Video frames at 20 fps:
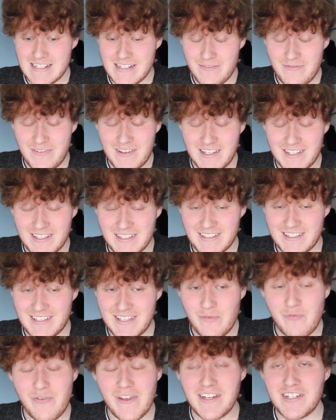You
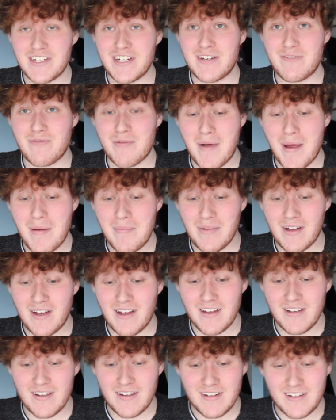think she'd
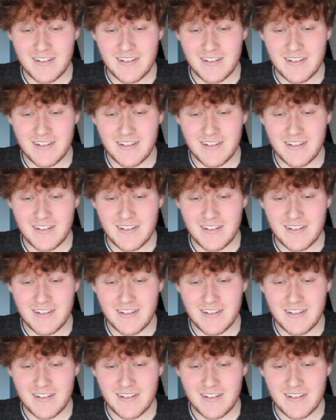remember?